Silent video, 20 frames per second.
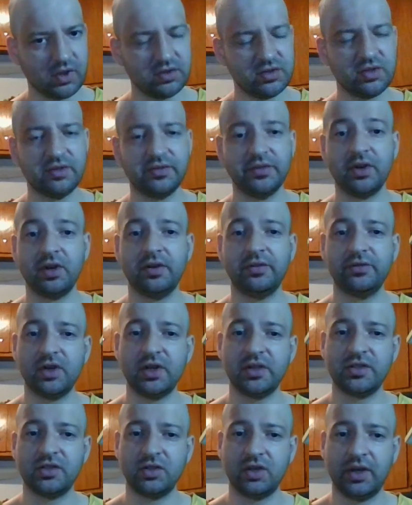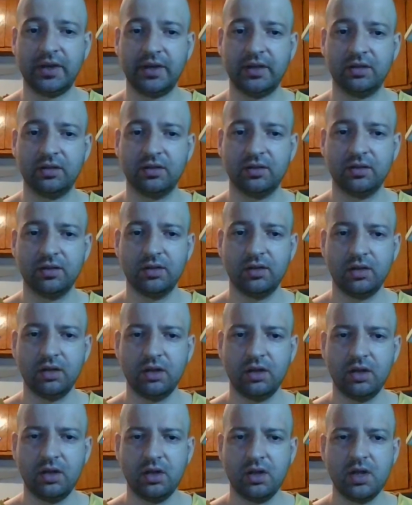This is very frustrating.
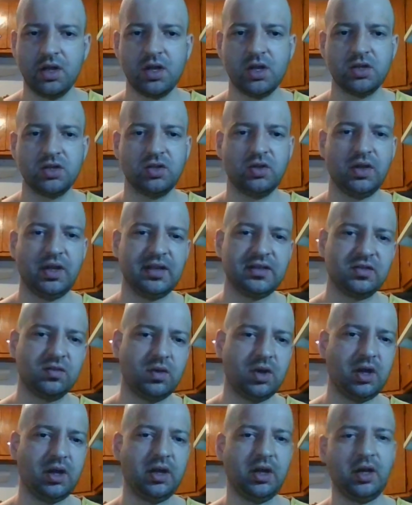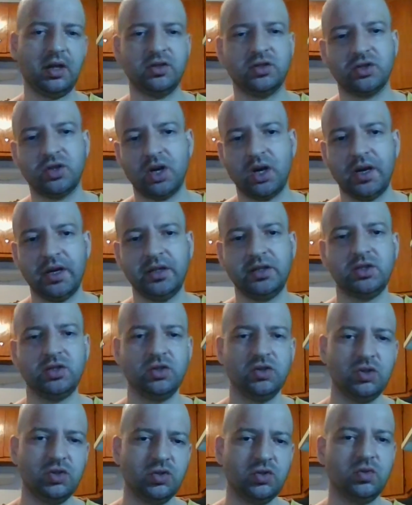So that's why I try
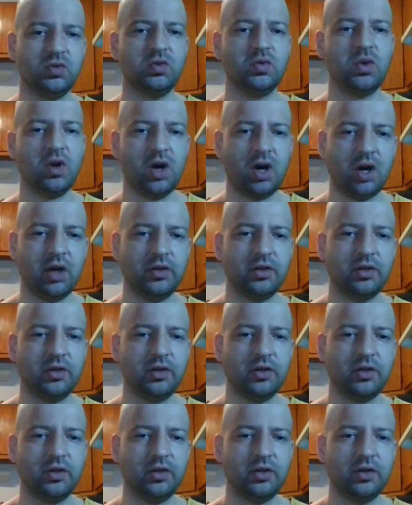to